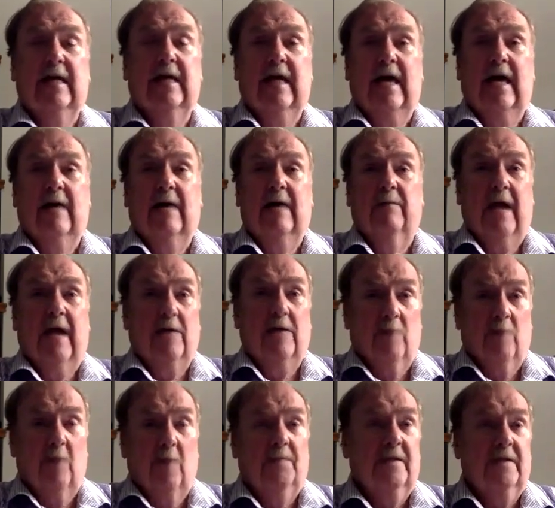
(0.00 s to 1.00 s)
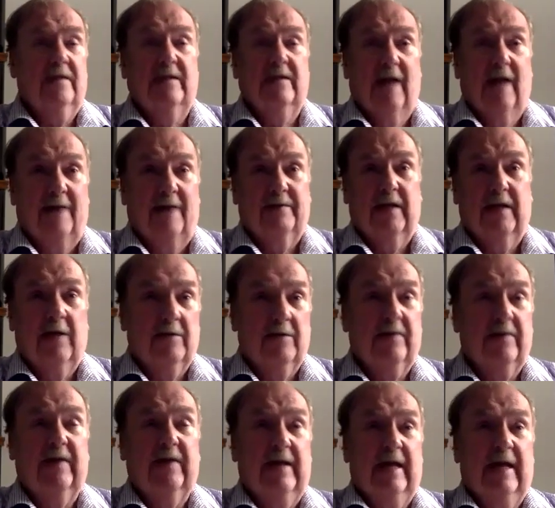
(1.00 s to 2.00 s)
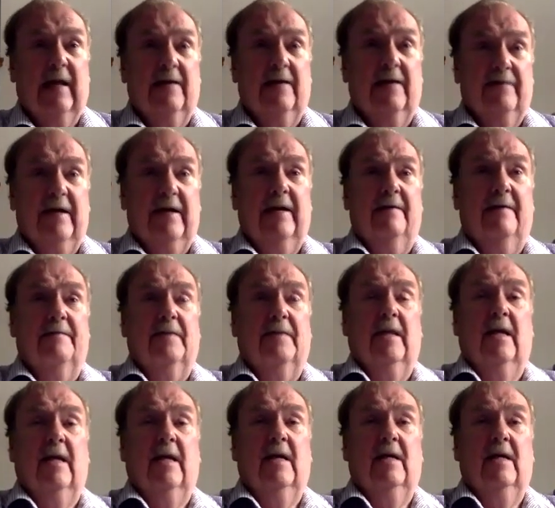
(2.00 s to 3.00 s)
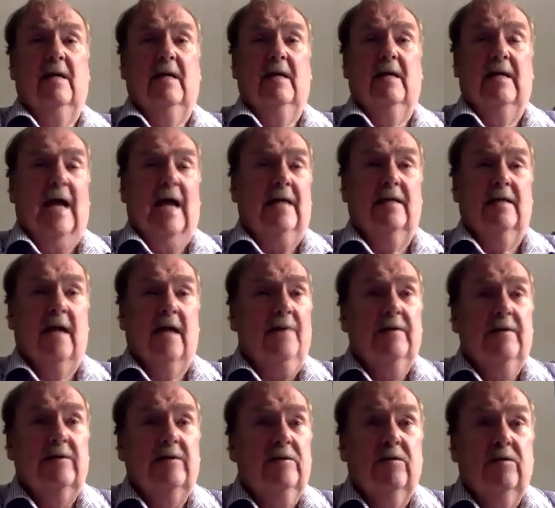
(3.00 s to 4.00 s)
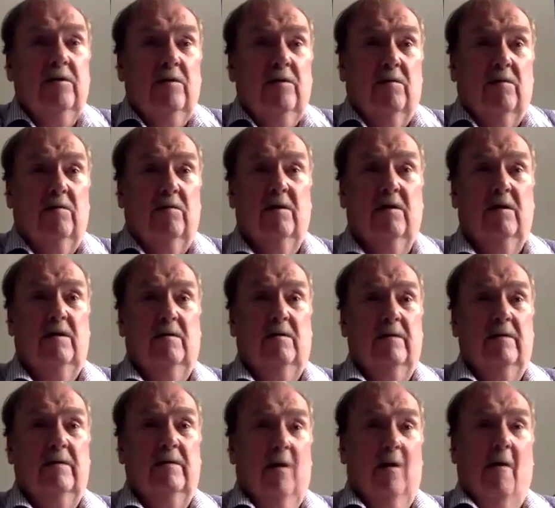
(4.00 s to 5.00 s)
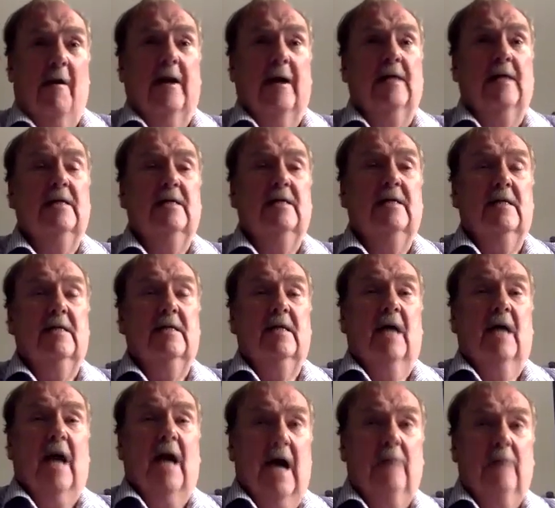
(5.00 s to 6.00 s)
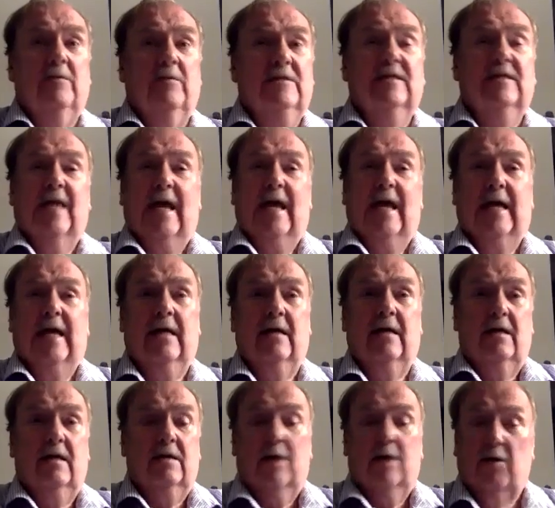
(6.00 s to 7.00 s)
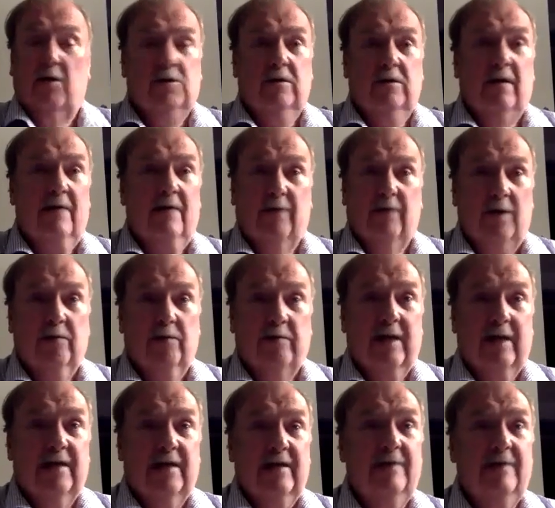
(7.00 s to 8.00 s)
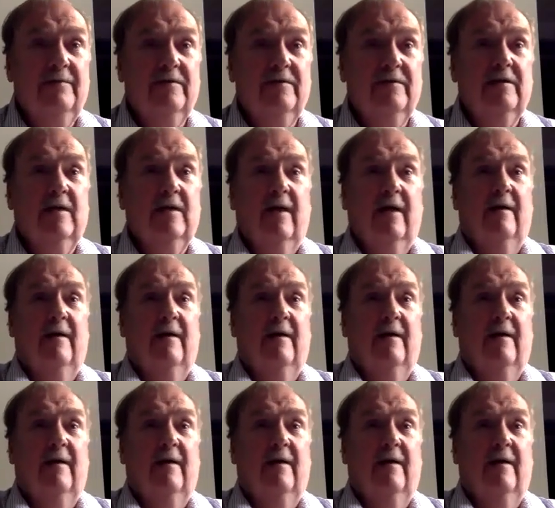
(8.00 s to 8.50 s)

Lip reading: And when I wrote this novel, I was thinking of him. It had nothing to do with art. I would say, don't you have other relatives?